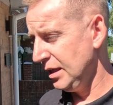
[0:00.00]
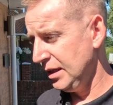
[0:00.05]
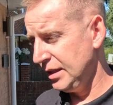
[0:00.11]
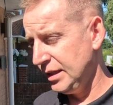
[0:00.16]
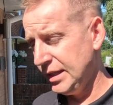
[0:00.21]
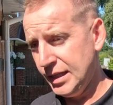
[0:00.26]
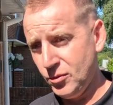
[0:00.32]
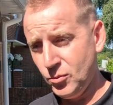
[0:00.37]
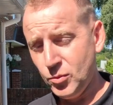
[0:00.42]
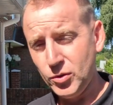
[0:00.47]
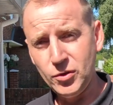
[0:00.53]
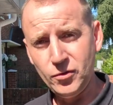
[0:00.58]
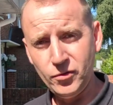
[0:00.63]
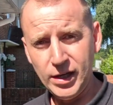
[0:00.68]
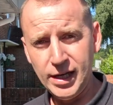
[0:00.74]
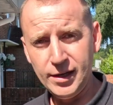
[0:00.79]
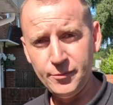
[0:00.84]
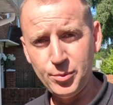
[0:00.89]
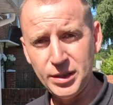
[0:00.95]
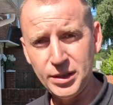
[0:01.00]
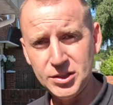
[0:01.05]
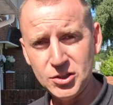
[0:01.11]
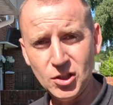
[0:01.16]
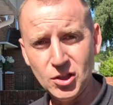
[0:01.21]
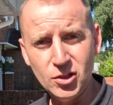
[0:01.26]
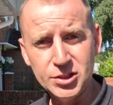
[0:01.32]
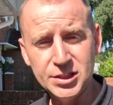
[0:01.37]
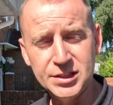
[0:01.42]
Now what you have with these
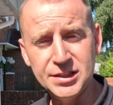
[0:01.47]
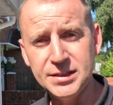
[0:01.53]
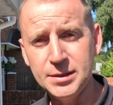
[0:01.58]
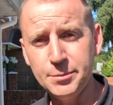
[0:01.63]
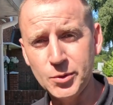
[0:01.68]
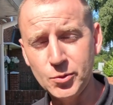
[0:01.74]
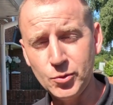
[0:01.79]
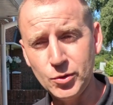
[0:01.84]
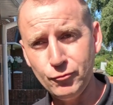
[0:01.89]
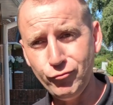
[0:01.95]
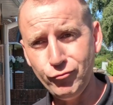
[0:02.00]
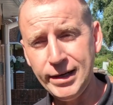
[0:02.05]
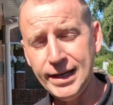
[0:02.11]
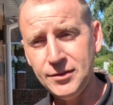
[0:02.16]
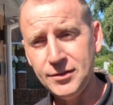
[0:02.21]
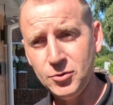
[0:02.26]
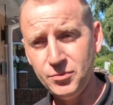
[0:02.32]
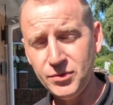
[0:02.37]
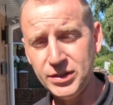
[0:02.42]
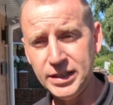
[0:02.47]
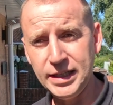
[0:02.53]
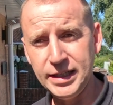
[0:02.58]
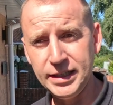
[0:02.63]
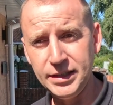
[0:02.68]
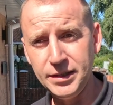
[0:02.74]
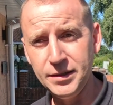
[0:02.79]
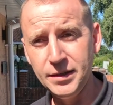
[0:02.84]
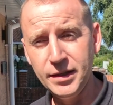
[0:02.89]
chargers is something called a random
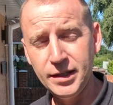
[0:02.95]
delay.